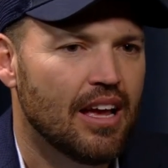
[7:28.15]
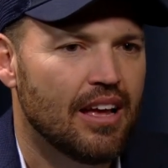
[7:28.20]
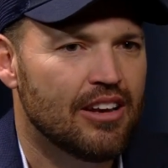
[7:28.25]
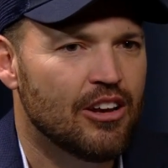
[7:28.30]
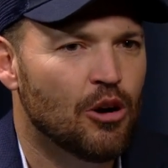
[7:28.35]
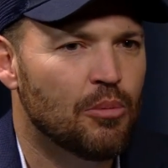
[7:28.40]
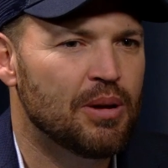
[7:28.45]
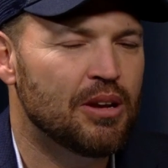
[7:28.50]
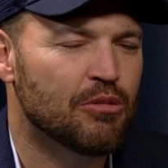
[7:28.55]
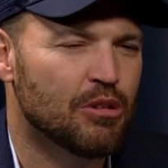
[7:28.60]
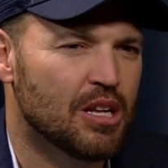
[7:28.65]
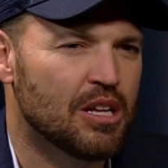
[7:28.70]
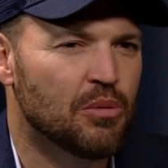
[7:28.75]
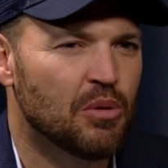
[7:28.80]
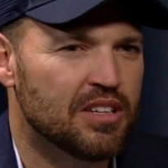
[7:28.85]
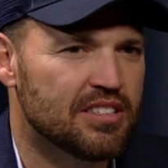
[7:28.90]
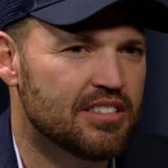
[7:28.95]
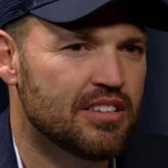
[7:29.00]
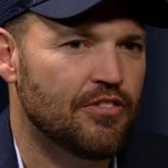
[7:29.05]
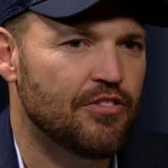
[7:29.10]
Nobody really
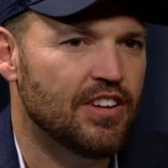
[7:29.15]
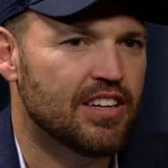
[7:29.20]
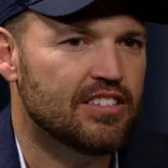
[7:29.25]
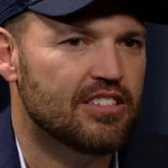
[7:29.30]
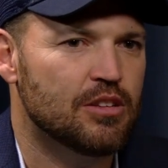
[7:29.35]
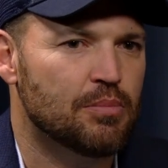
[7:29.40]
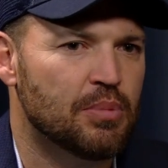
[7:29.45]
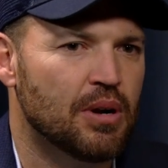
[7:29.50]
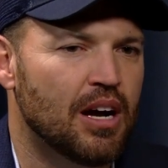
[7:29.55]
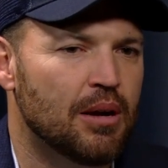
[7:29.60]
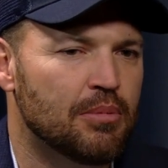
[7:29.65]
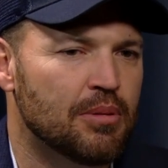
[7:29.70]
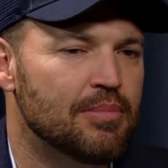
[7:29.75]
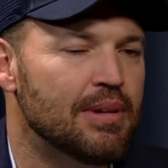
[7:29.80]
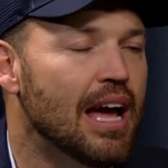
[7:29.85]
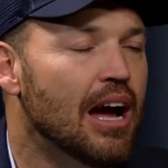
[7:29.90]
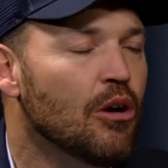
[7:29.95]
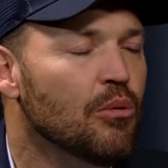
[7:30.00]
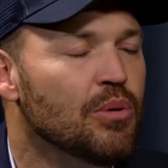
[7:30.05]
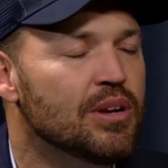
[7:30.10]
wants to fix the problem.
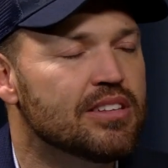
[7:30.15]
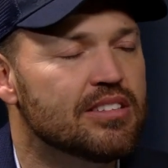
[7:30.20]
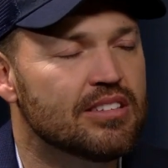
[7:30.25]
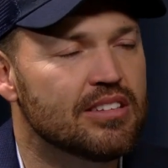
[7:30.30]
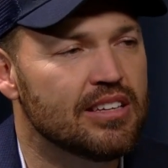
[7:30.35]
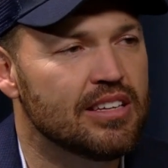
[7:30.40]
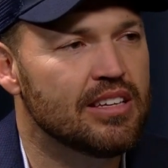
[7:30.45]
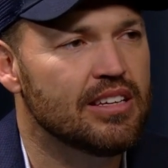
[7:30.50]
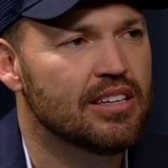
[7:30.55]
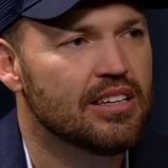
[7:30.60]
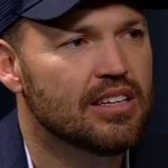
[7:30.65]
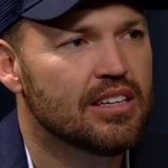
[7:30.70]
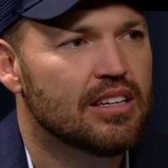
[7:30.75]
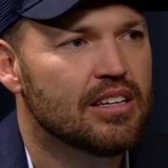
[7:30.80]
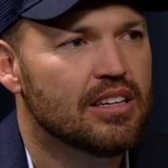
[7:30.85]
Now we see